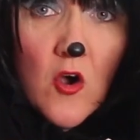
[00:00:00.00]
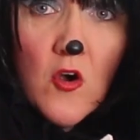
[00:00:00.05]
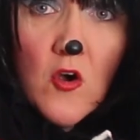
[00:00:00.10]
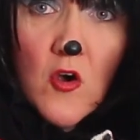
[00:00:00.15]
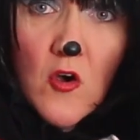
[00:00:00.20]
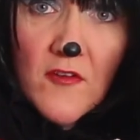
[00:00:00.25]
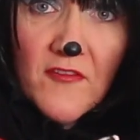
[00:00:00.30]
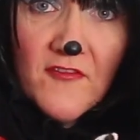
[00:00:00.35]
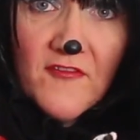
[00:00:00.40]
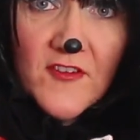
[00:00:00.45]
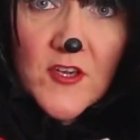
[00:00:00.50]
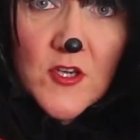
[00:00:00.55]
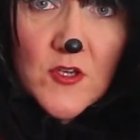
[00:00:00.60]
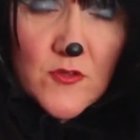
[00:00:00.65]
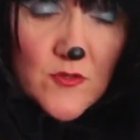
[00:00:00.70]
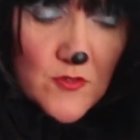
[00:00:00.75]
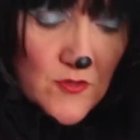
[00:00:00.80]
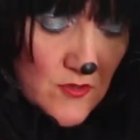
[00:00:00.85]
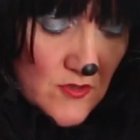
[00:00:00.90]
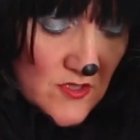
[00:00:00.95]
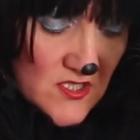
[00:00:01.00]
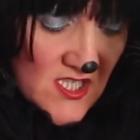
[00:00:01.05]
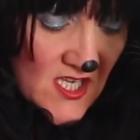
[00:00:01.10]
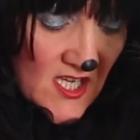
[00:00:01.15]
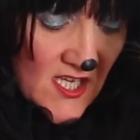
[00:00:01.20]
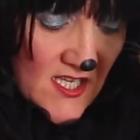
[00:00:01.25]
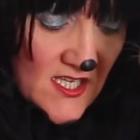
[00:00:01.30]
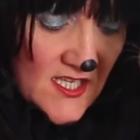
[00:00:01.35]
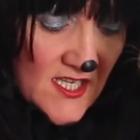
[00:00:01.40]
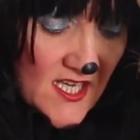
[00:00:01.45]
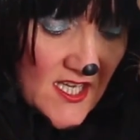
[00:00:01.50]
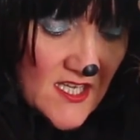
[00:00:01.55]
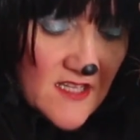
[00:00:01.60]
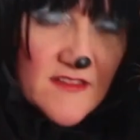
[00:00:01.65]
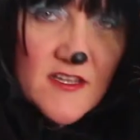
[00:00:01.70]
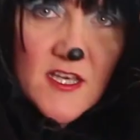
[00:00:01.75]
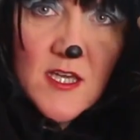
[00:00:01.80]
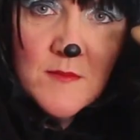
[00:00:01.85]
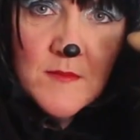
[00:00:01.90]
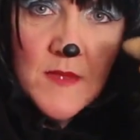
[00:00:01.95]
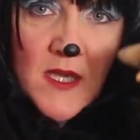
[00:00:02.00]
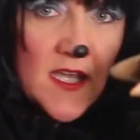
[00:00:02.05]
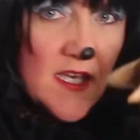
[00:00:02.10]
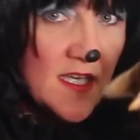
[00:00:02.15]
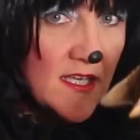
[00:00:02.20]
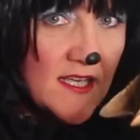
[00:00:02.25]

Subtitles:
or food near them,